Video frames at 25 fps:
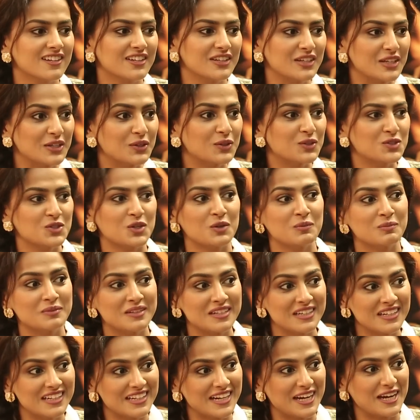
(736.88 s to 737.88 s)
a really good job.
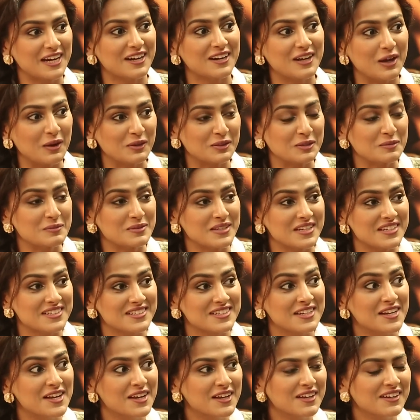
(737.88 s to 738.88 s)
Till date, Gautam
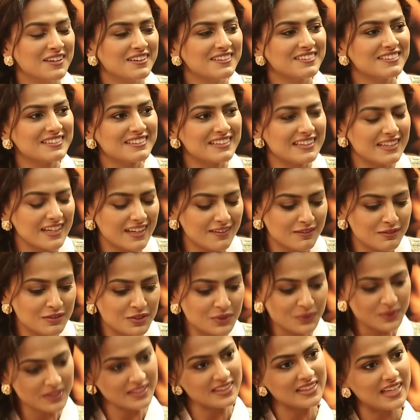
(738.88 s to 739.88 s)
says,
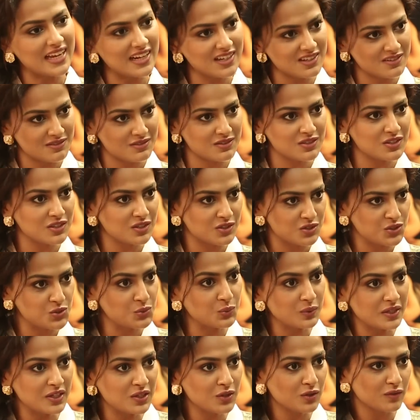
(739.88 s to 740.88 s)
during that, the
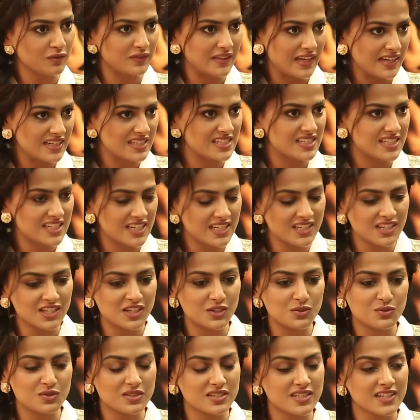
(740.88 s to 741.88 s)
shooting of that scene,
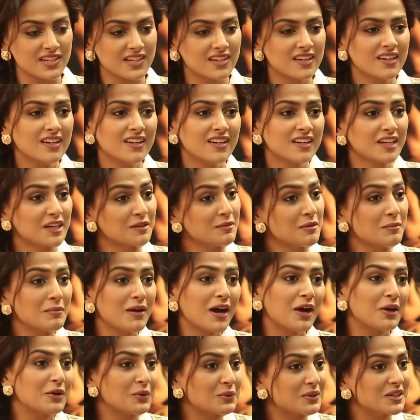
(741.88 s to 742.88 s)
he used to say,
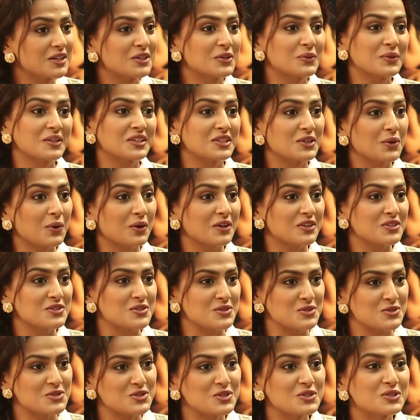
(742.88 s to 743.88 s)
remember how you did during the
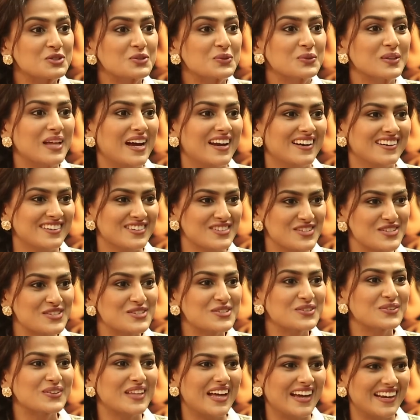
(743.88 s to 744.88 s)
audition, just do that,
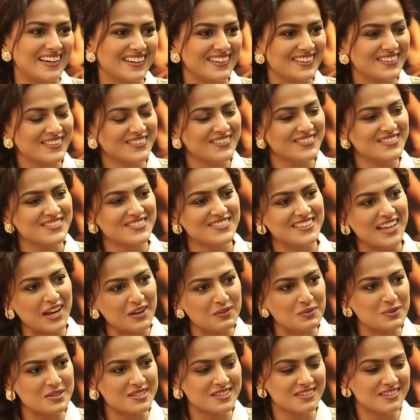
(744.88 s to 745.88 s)
you know. So
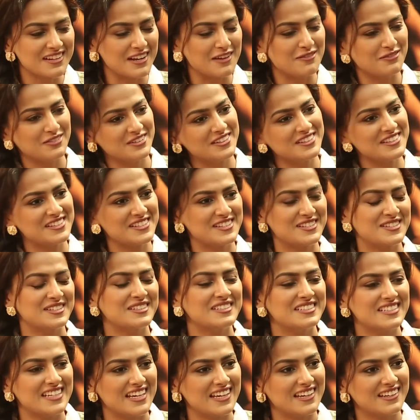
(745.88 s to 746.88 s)
that was the
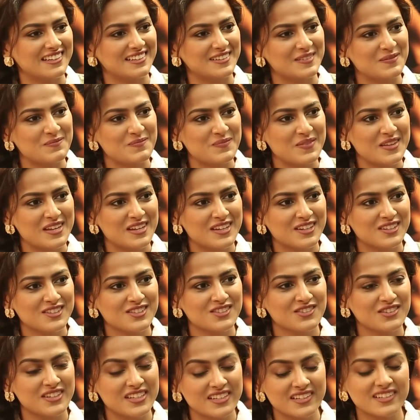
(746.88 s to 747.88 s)
reference take.
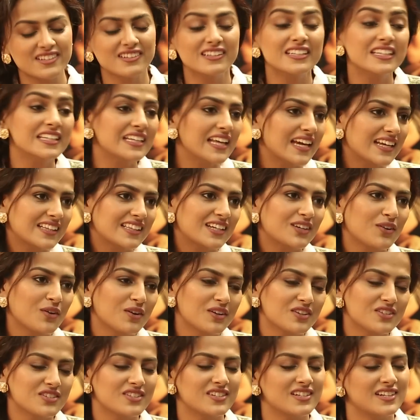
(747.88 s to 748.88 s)
So he really liked that
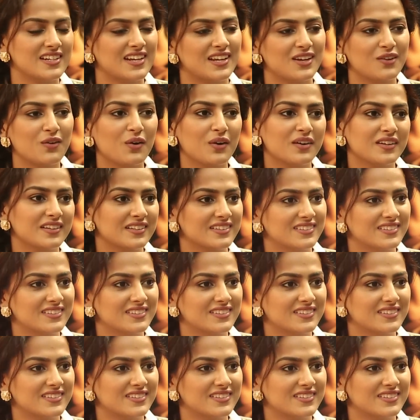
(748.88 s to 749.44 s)
audition and I got